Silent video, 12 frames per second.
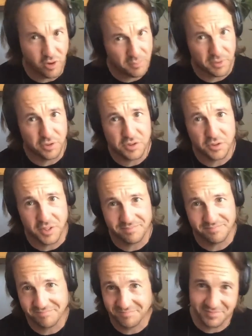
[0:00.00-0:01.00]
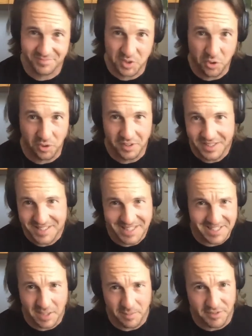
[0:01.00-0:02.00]
people were immune to it. Cool.
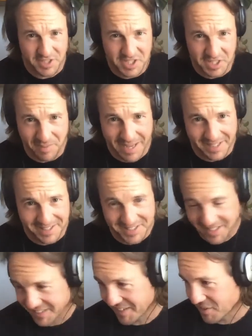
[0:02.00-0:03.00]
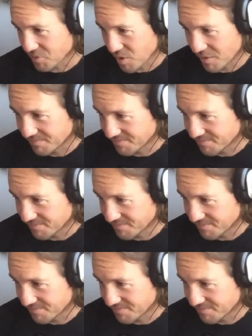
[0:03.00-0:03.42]
Sounds like a bit of a Steve Bannon thing there